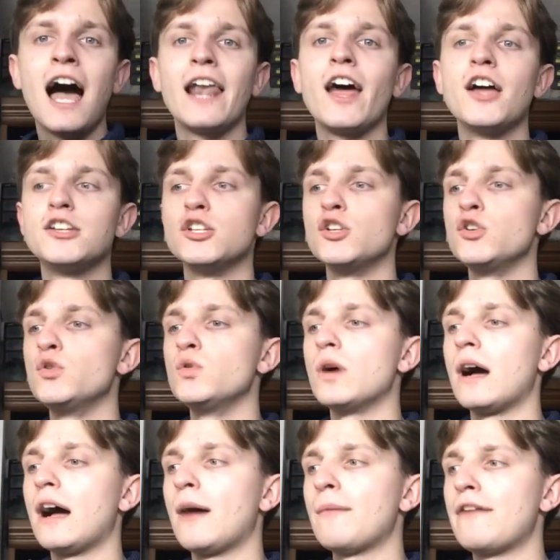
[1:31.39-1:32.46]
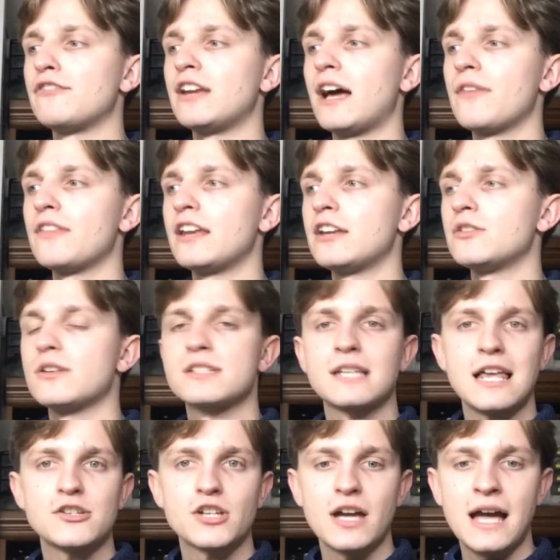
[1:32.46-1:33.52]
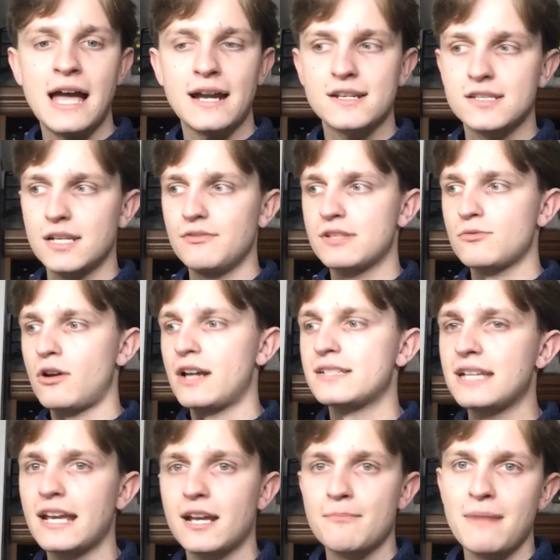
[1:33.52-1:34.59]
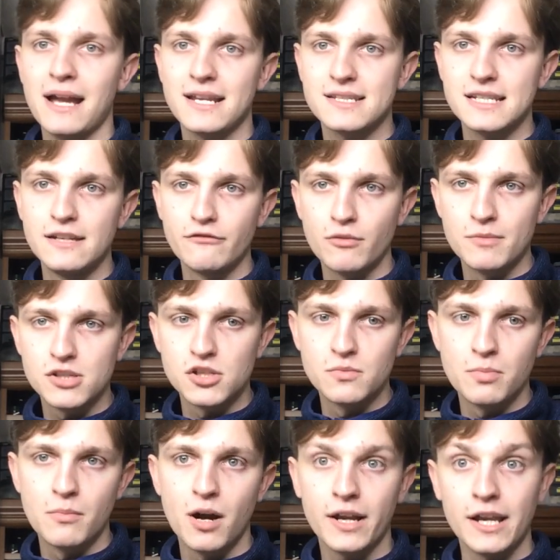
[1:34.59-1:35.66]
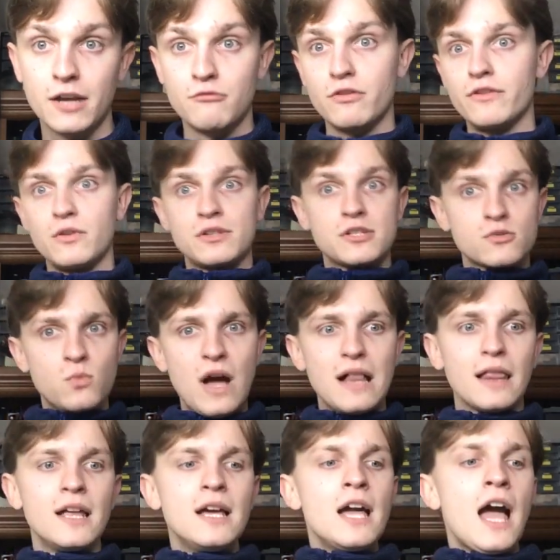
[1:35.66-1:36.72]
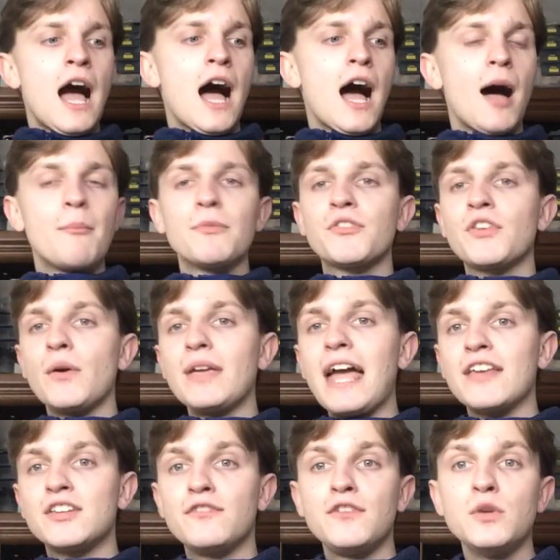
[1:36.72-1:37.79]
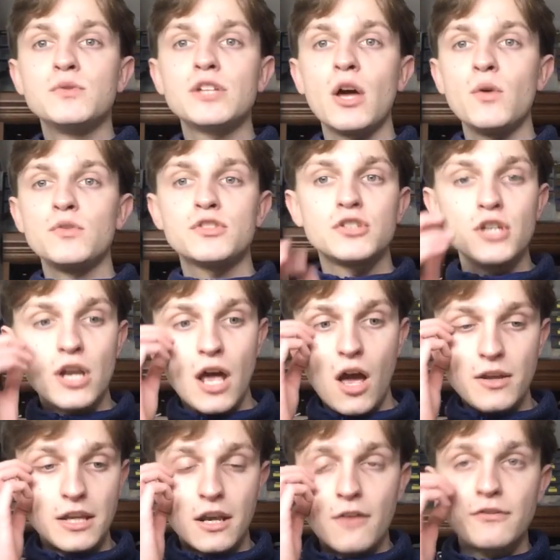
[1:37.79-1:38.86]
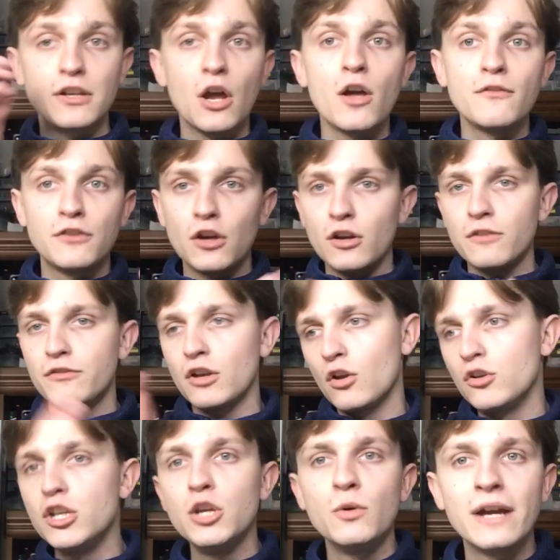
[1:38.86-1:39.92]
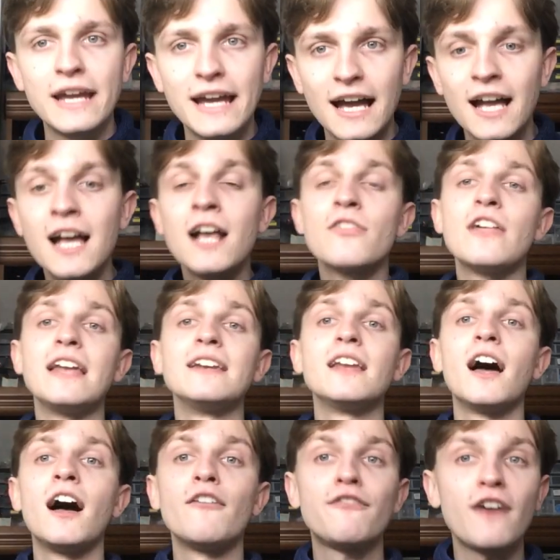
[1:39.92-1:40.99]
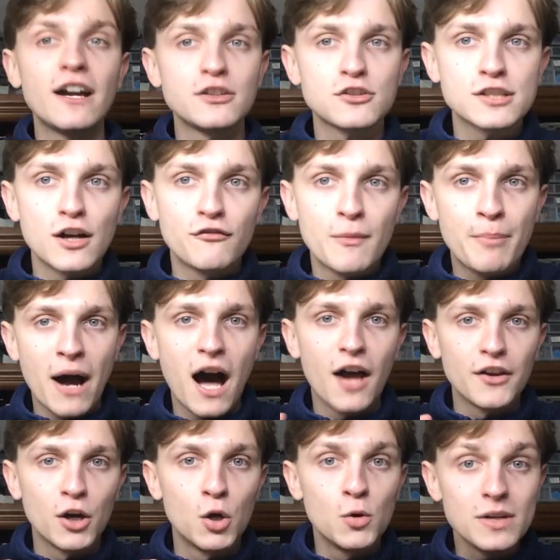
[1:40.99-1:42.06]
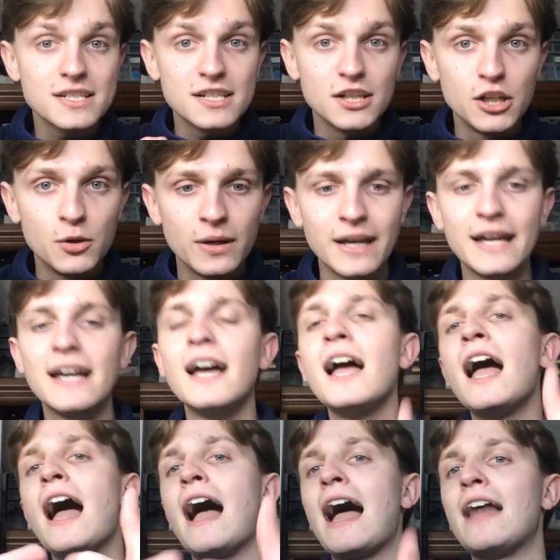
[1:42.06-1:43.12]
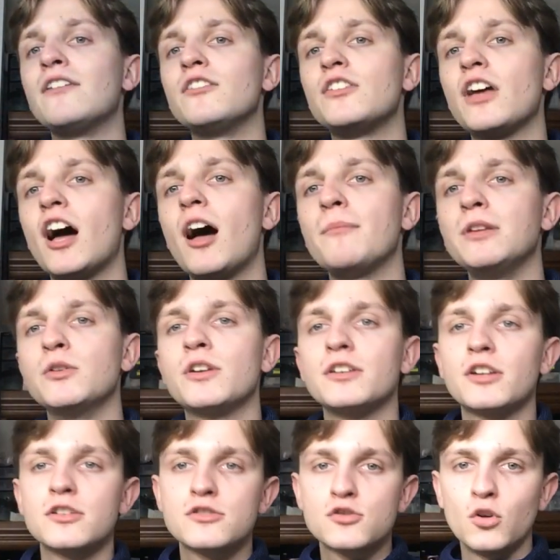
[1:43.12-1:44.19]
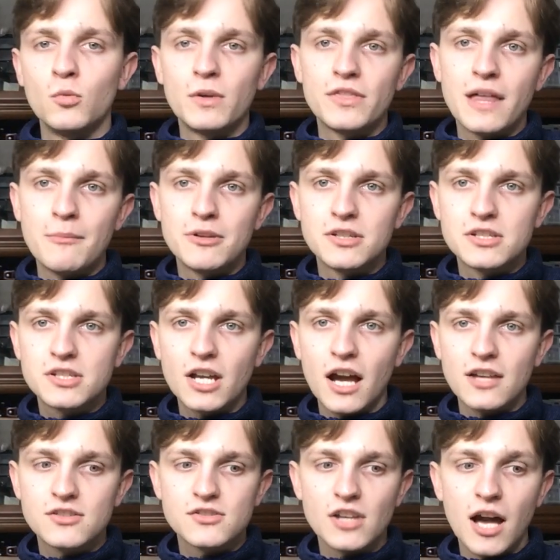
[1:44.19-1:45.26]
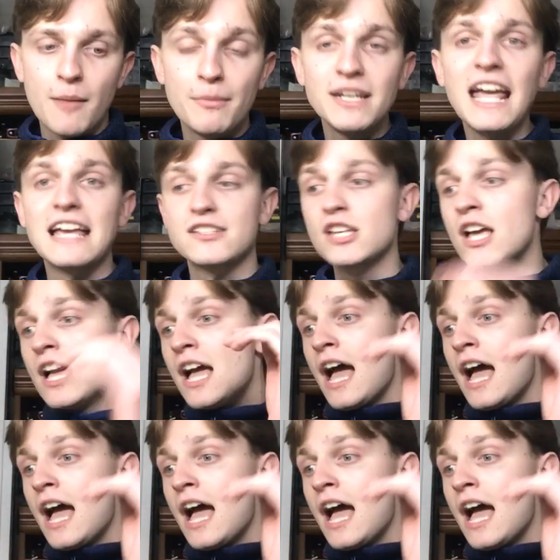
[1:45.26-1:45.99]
and I do every now and then I do a Slashing at Hack series where I take a magazine from a supermarket and review it as well. So yes, if you don't know, if you're new here, then find yourself a partner who isn't new here, and you can consult with them and discuss. But yes.